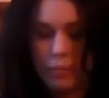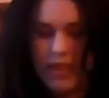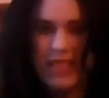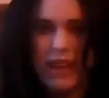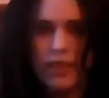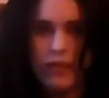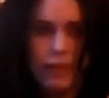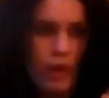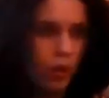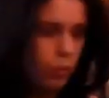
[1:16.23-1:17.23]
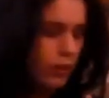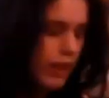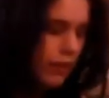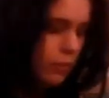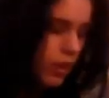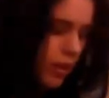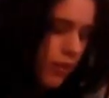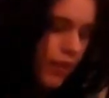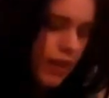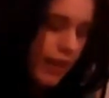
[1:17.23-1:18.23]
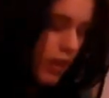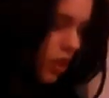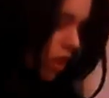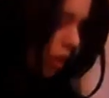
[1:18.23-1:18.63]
It starts to feel a bit old now, so I feel like it's